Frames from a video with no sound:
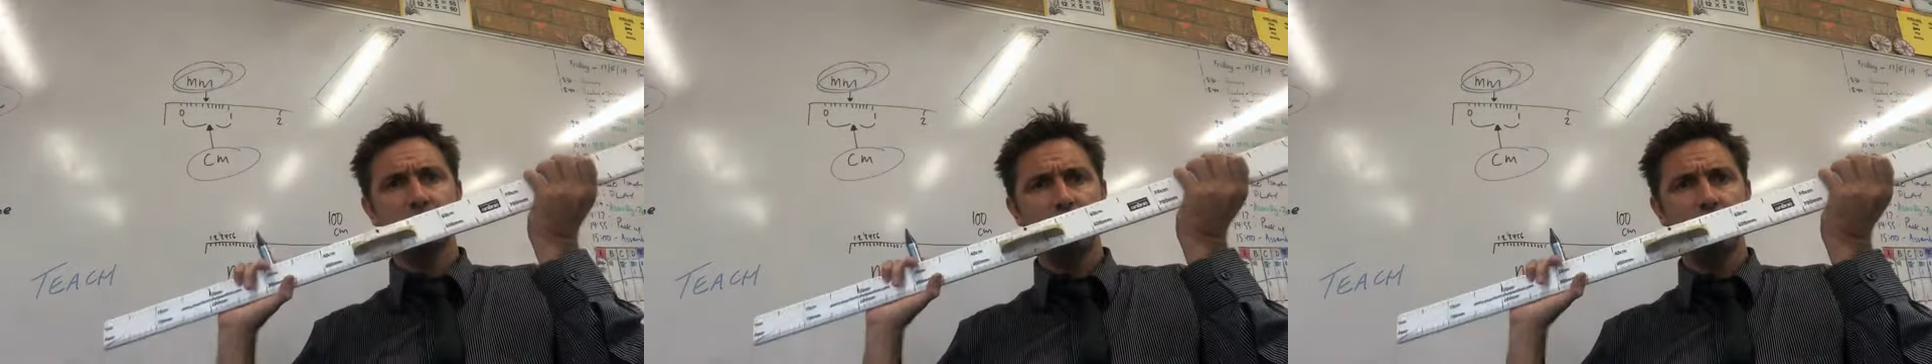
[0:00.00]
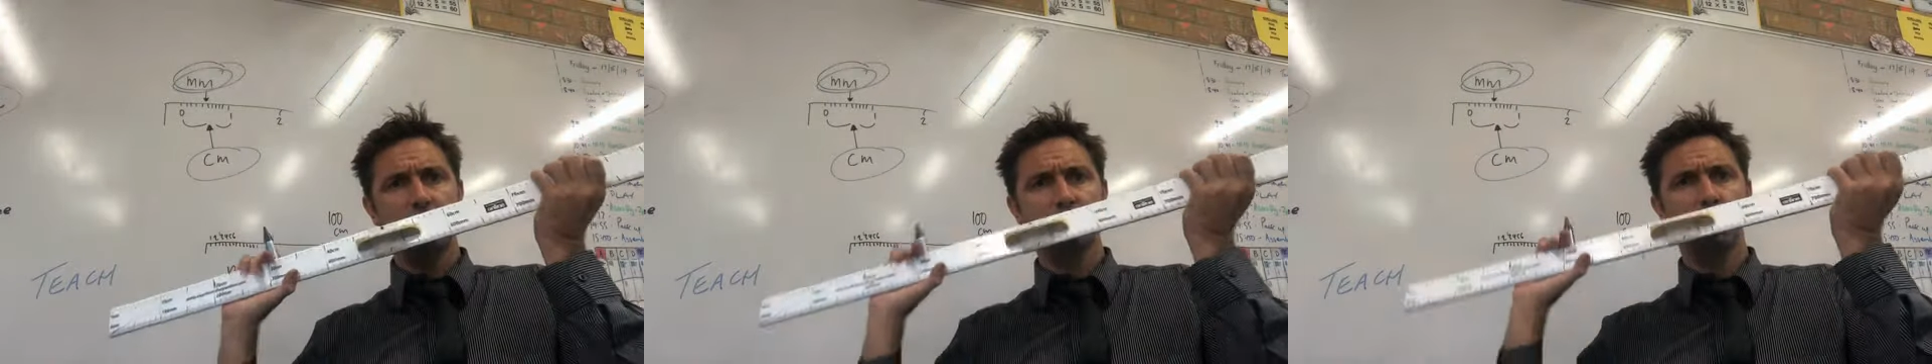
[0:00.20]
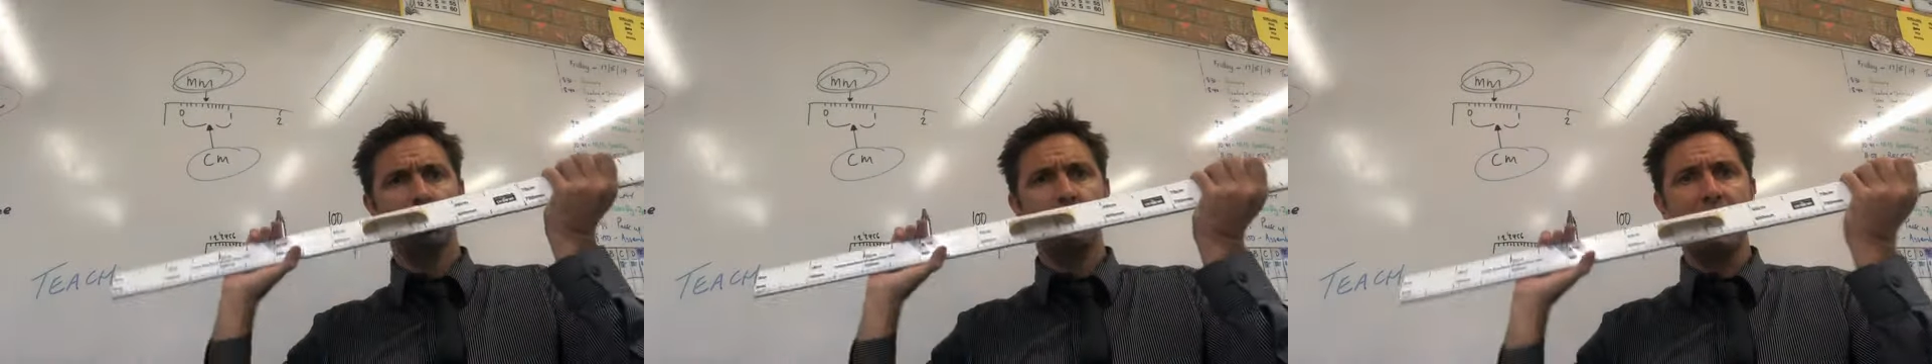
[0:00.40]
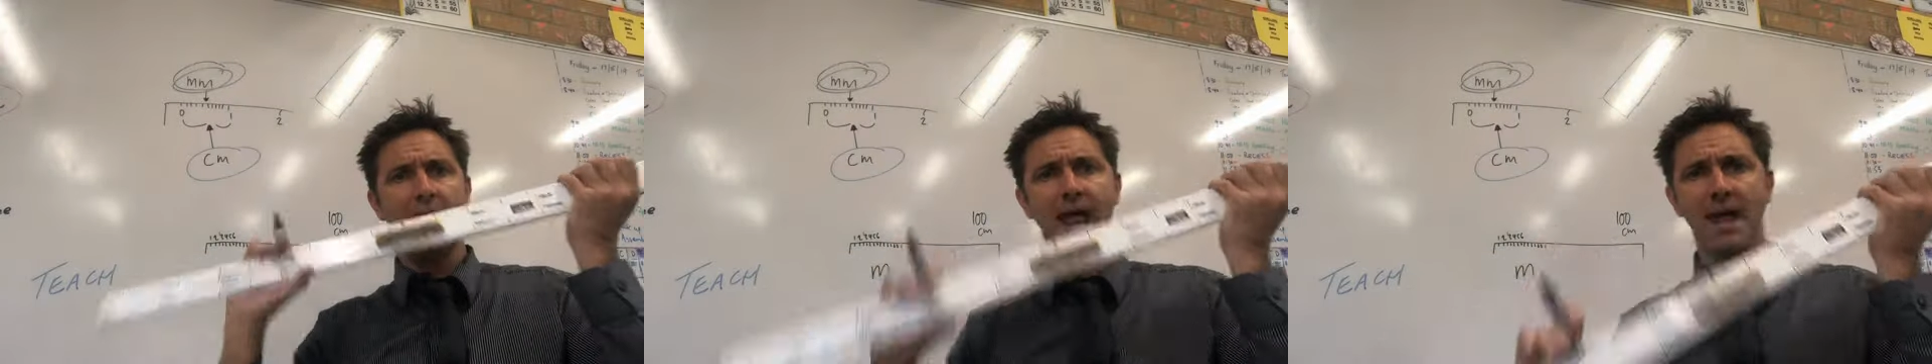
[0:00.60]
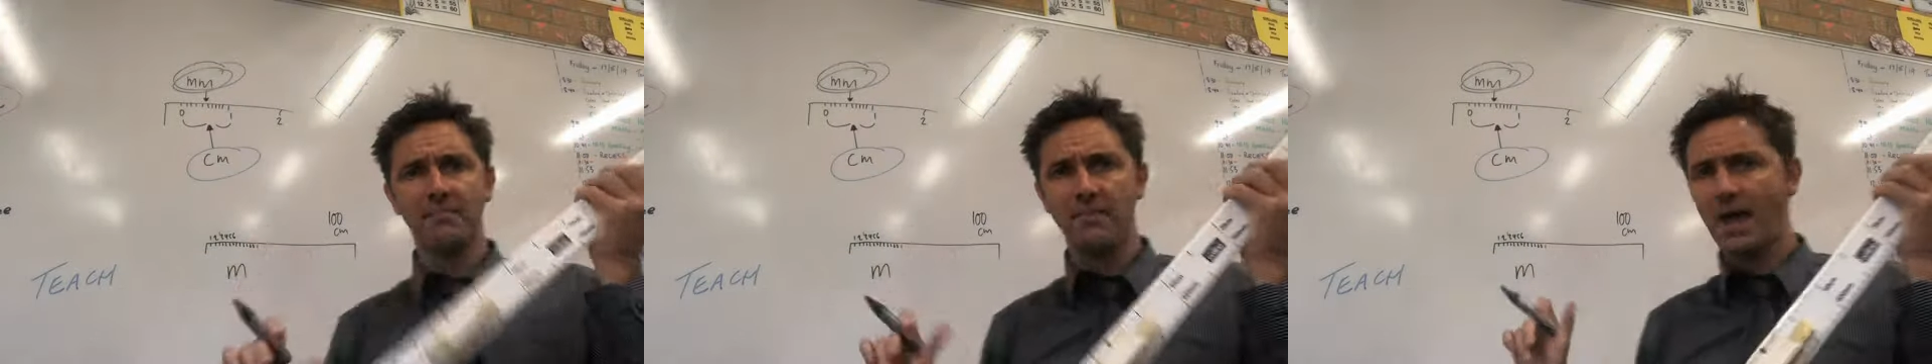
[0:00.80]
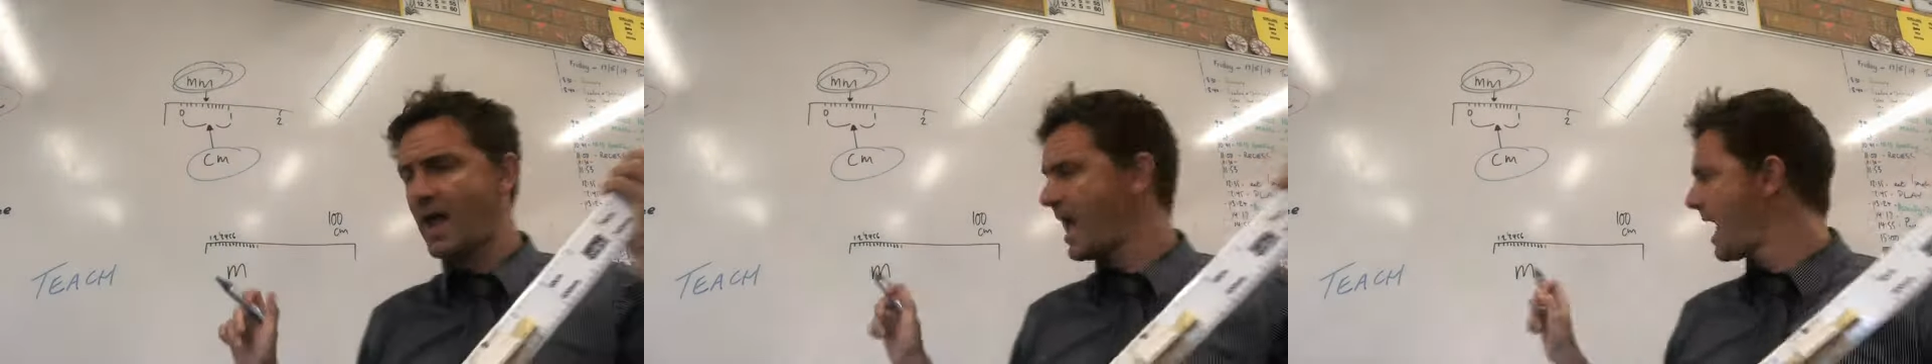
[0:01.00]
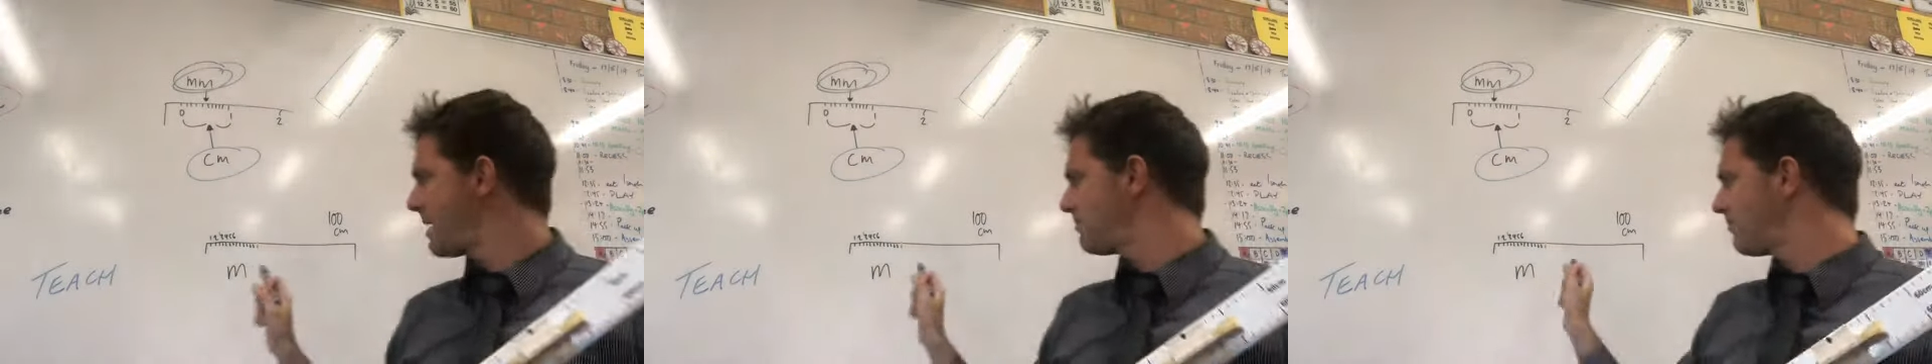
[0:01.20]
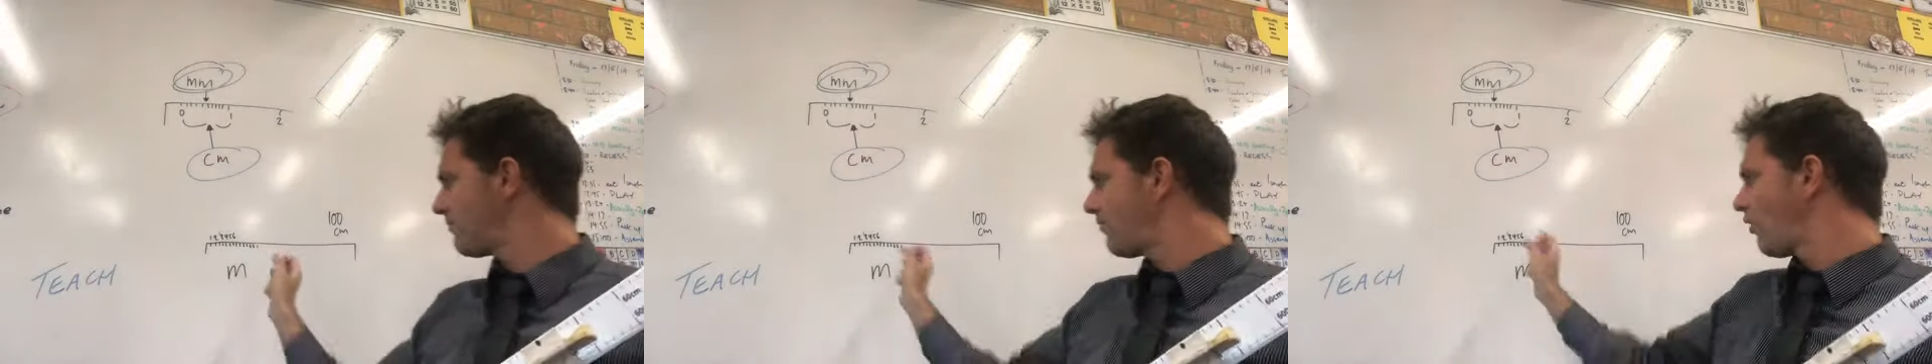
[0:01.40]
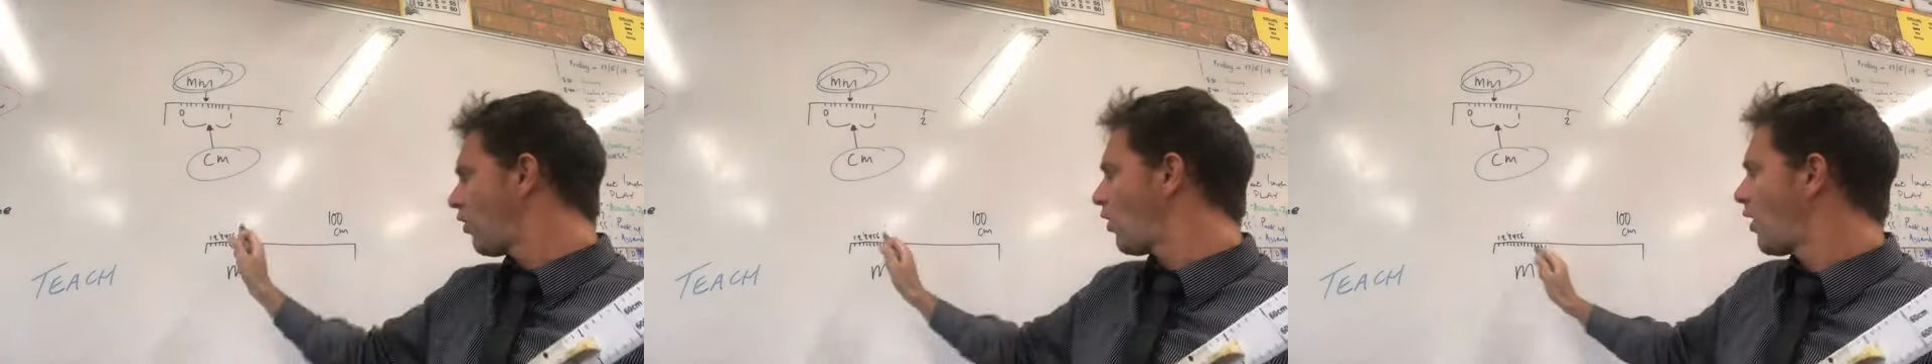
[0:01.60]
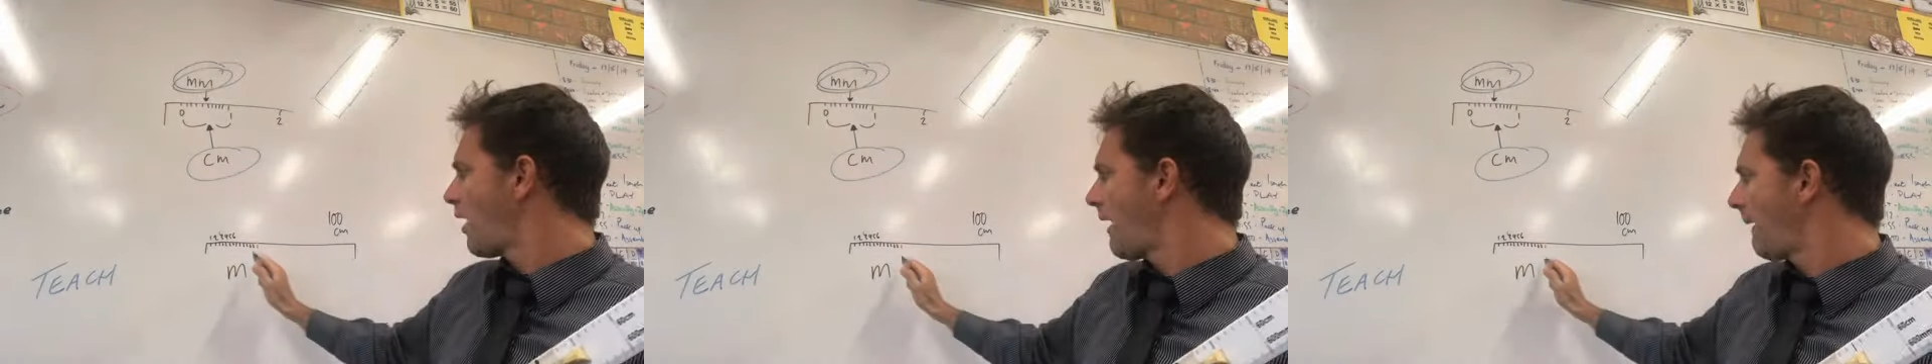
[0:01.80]
Look, we're talking about M
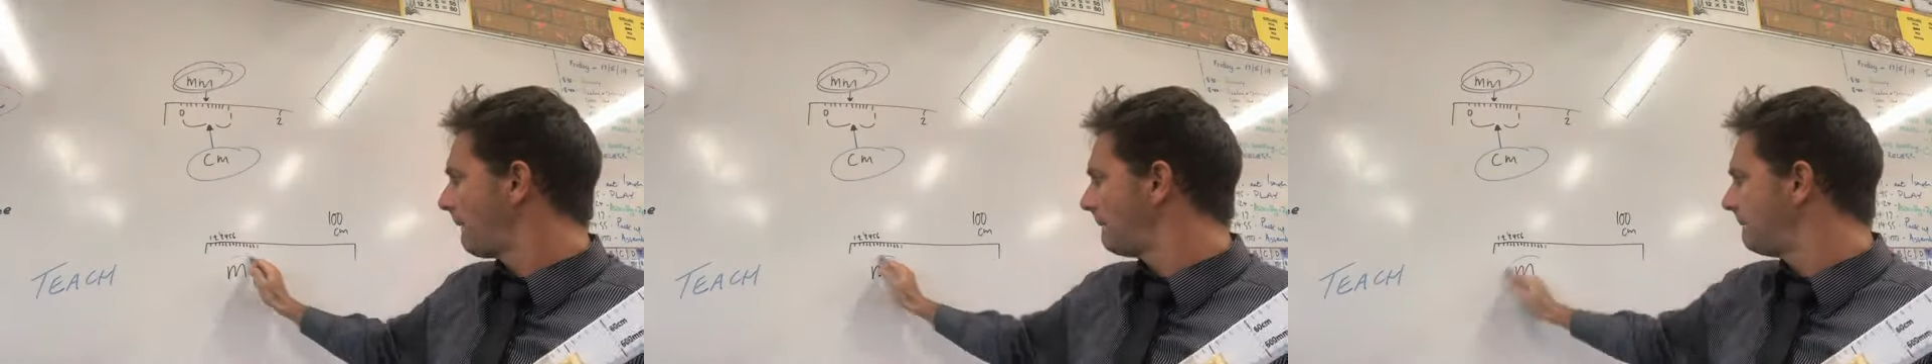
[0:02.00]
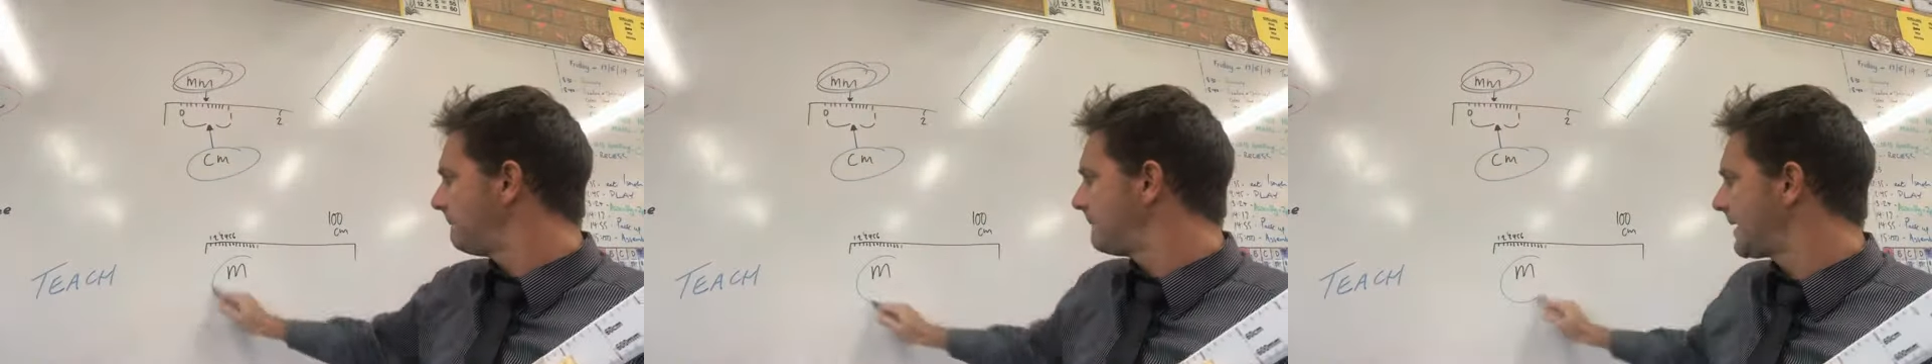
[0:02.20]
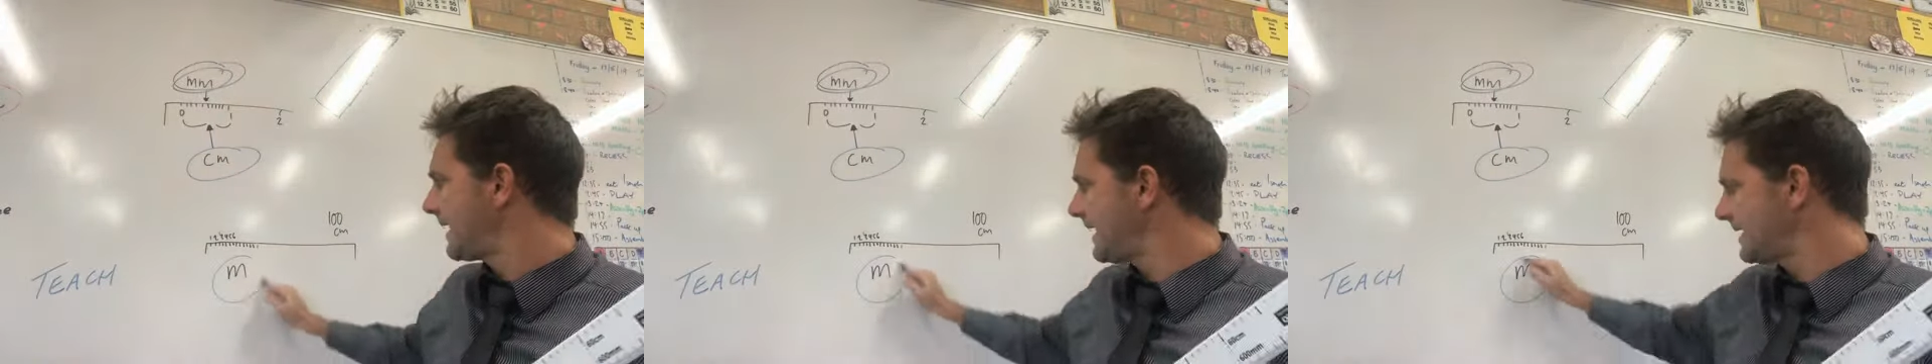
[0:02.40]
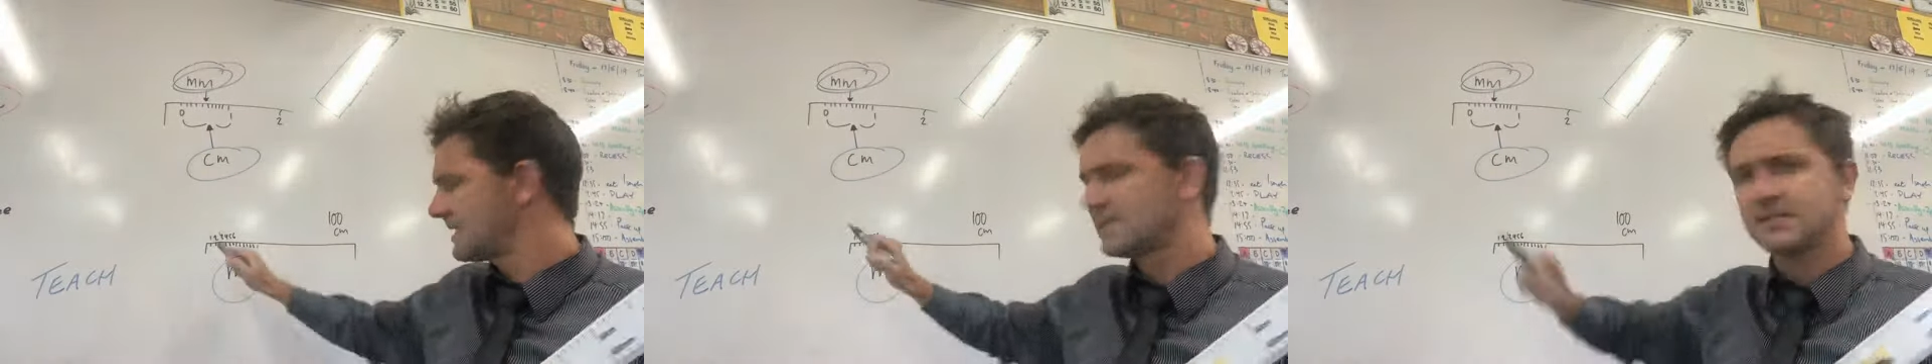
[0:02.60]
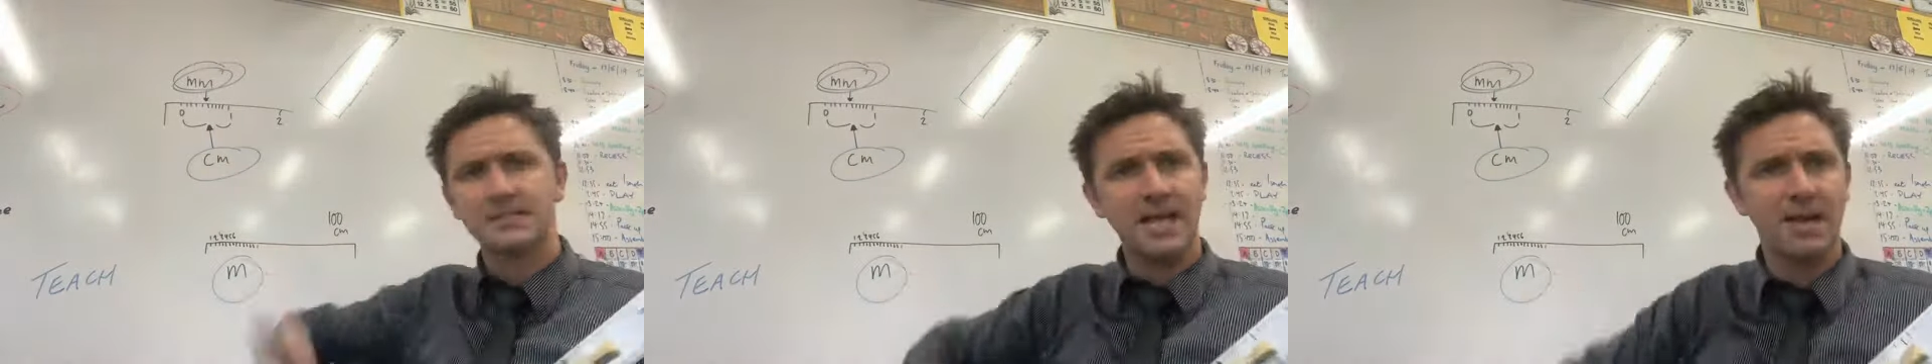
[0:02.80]
for metres,